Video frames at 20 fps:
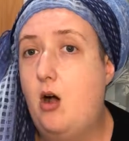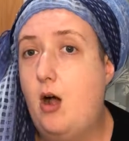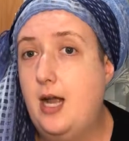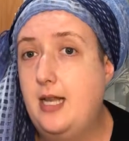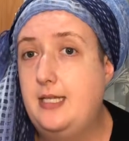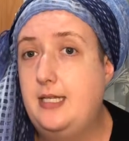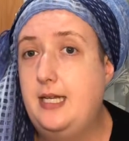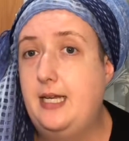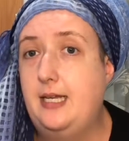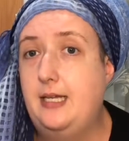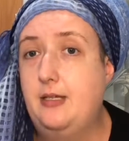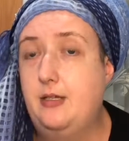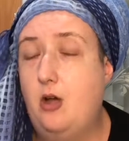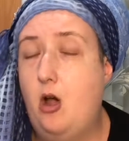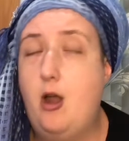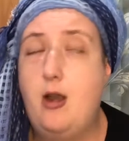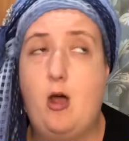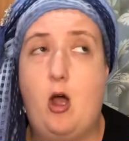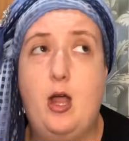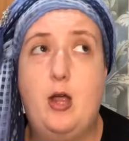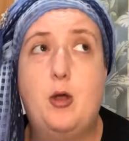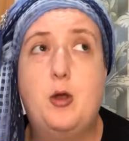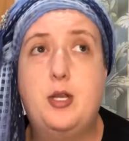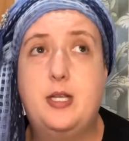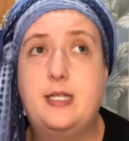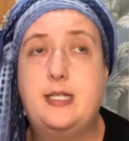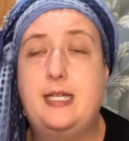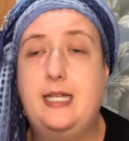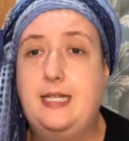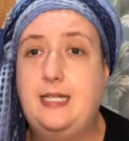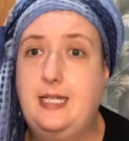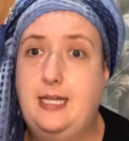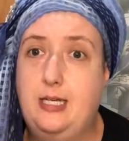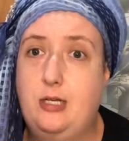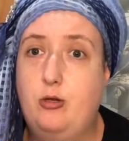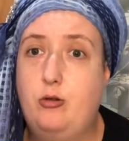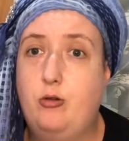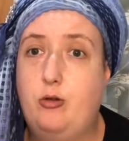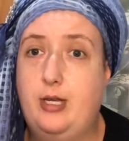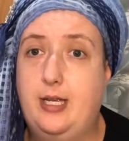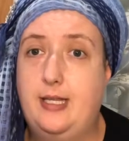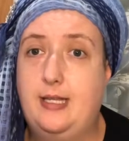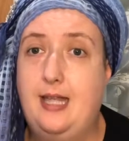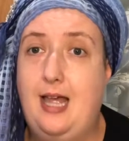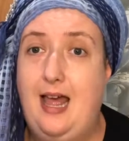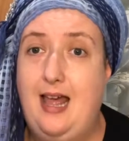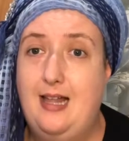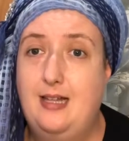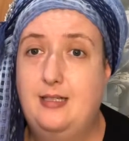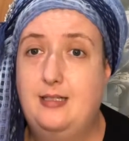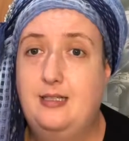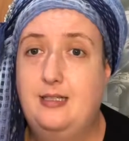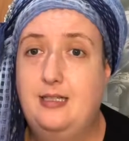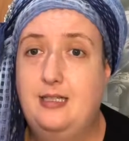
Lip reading: I did, and I honestly did look at that.